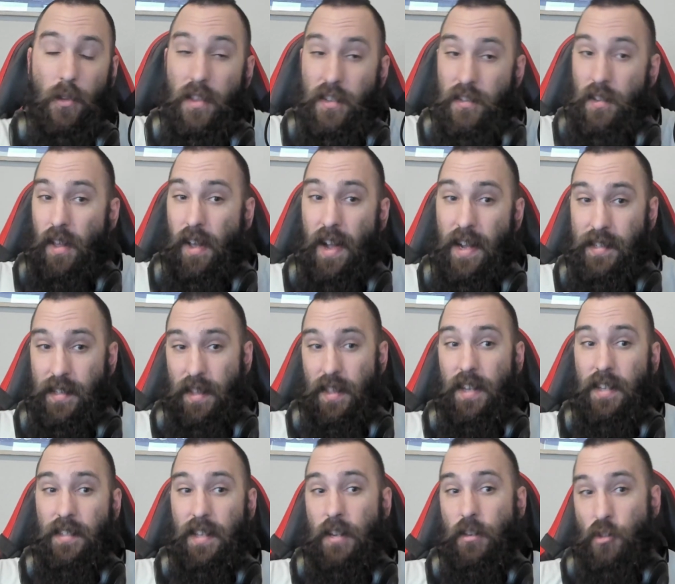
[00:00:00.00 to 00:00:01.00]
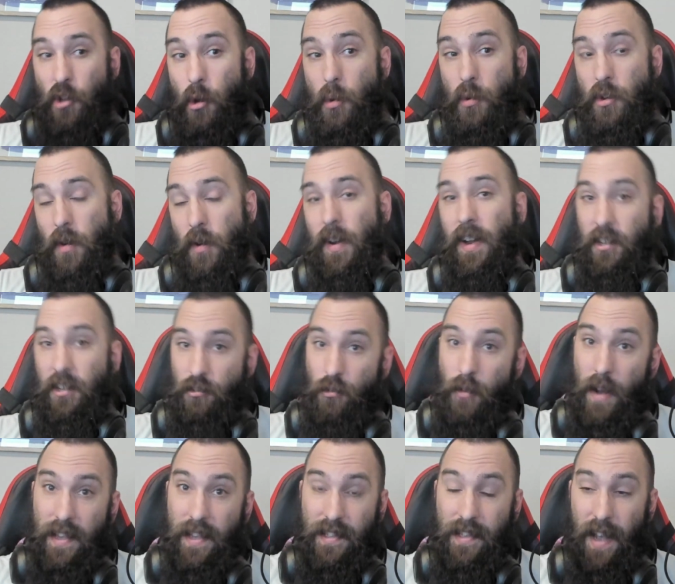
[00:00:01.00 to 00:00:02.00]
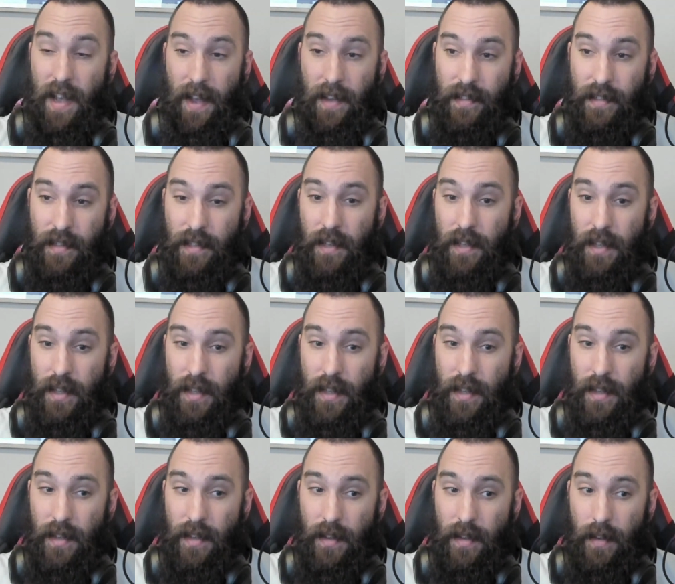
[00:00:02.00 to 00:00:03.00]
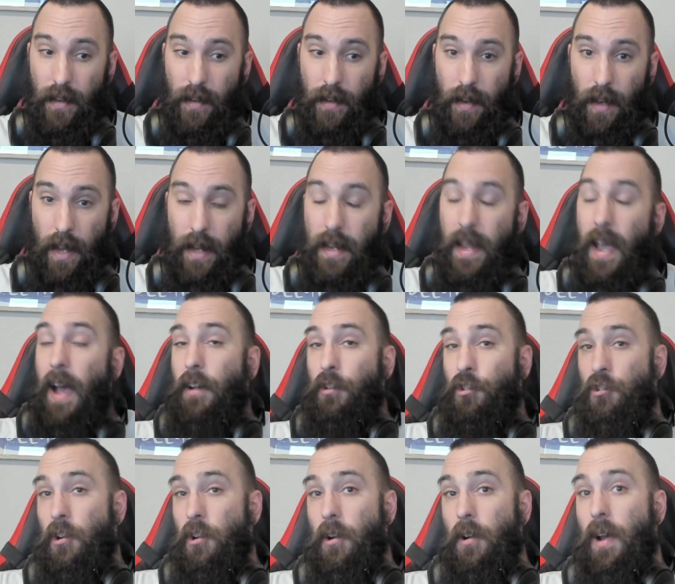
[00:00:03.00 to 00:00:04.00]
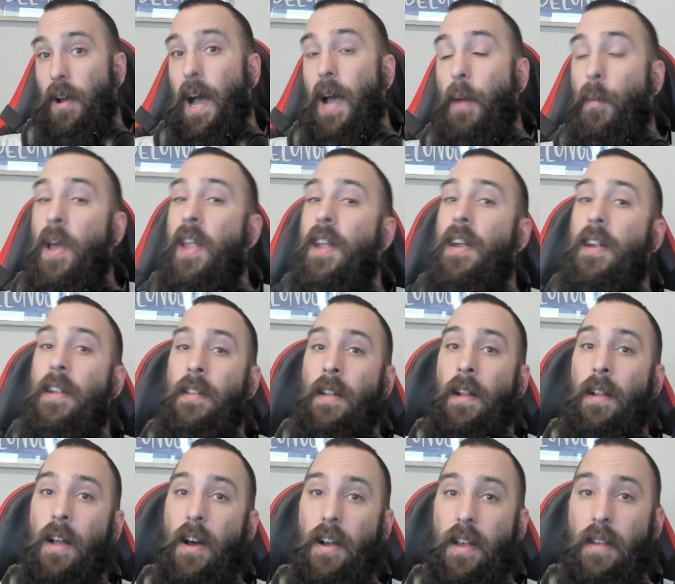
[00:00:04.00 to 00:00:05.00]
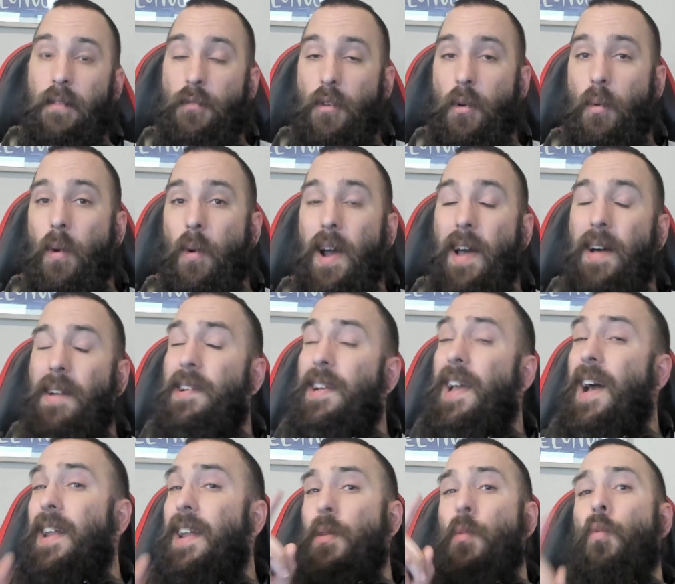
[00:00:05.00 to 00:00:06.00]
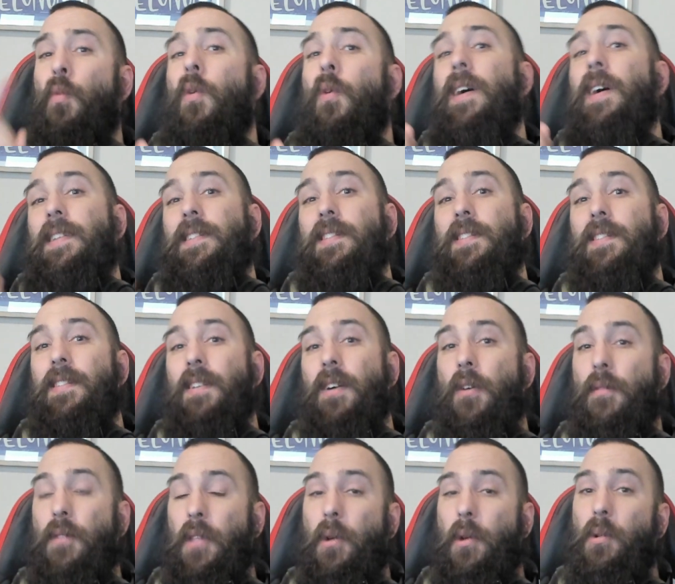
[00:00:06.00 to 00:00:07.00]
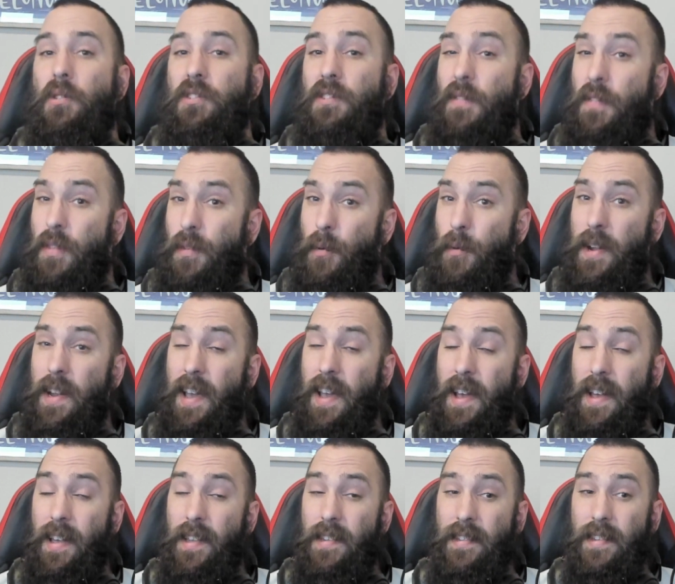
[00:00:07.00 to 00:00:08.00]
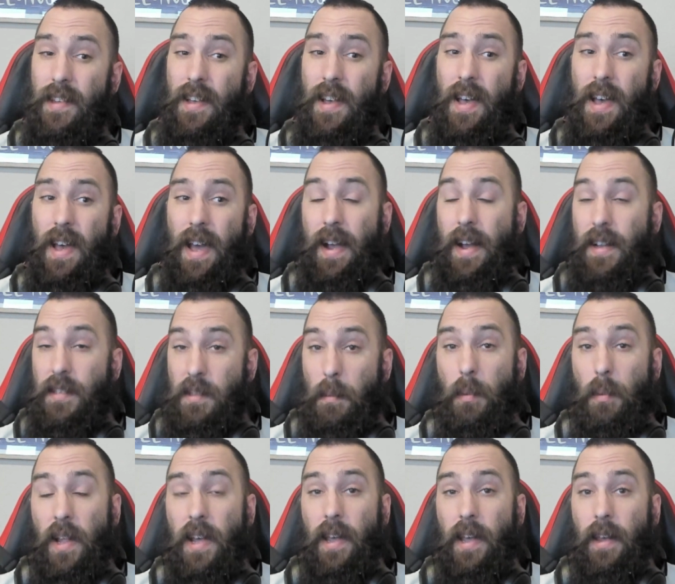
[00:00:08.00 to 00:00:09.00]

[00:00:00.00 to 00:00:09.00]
So these are the kinds of things they do during a stress test. And yeah, sure, I waited in the login for a while, got in once over the course of 3 days, and got to